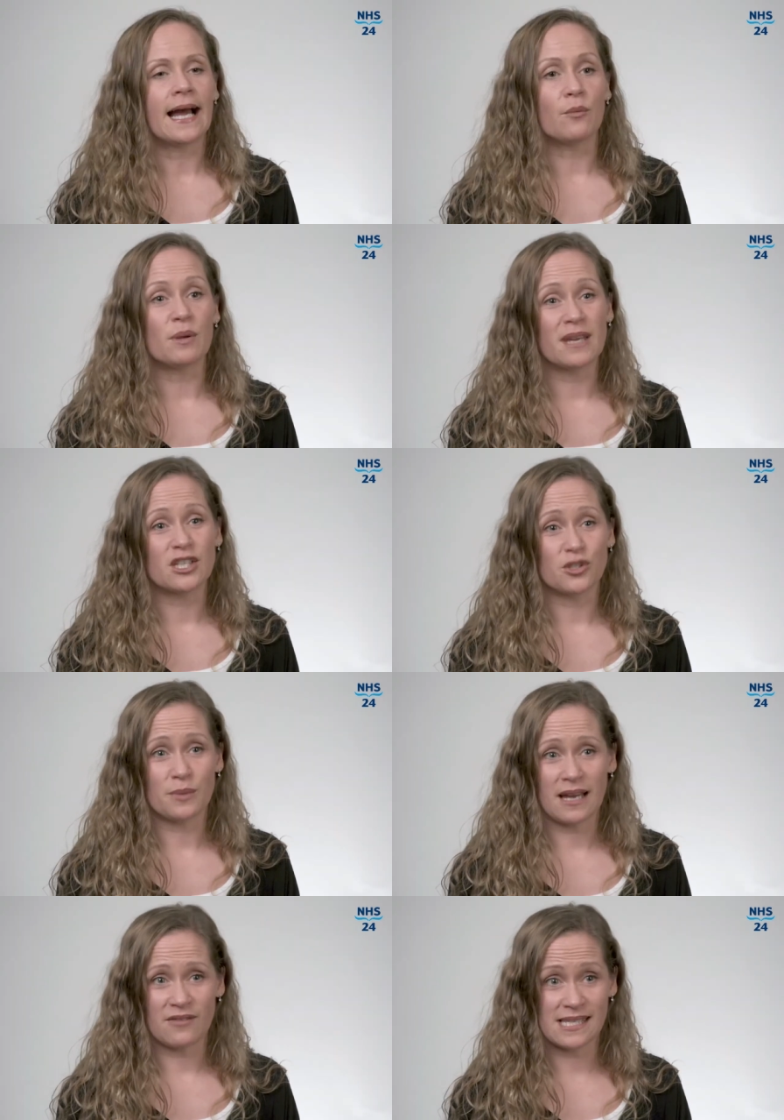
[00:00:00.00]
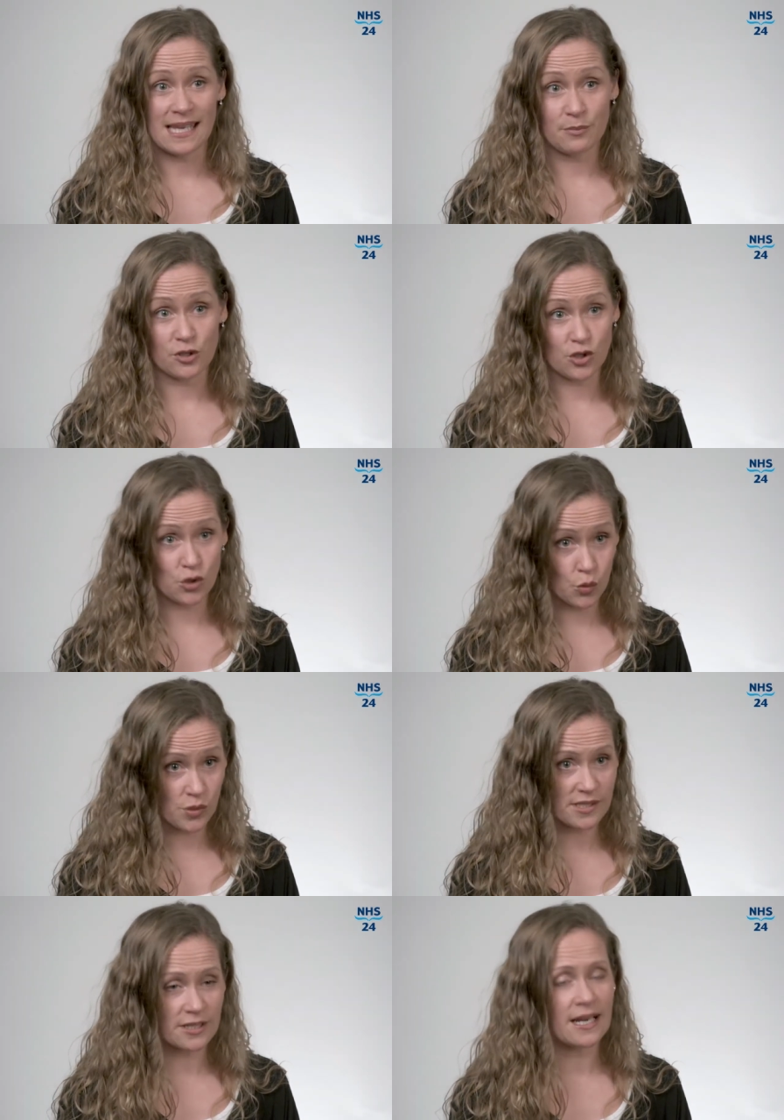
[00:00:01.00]
and we make sure we have a separate
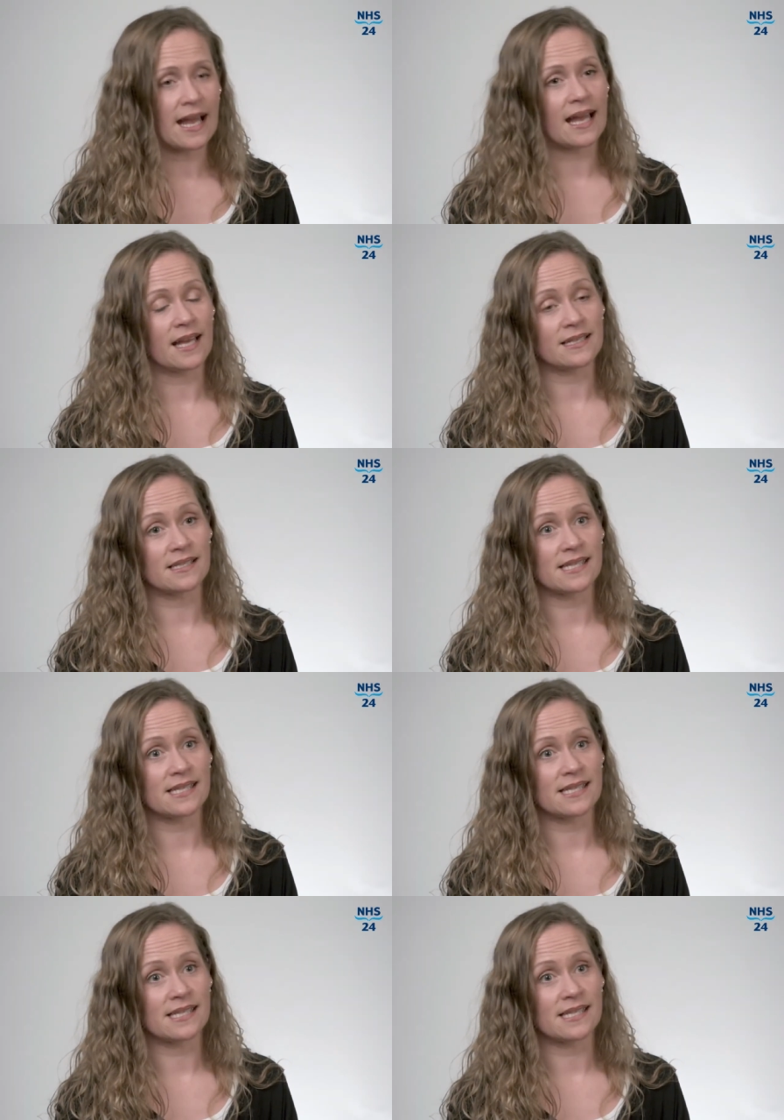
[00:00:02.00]
toaster and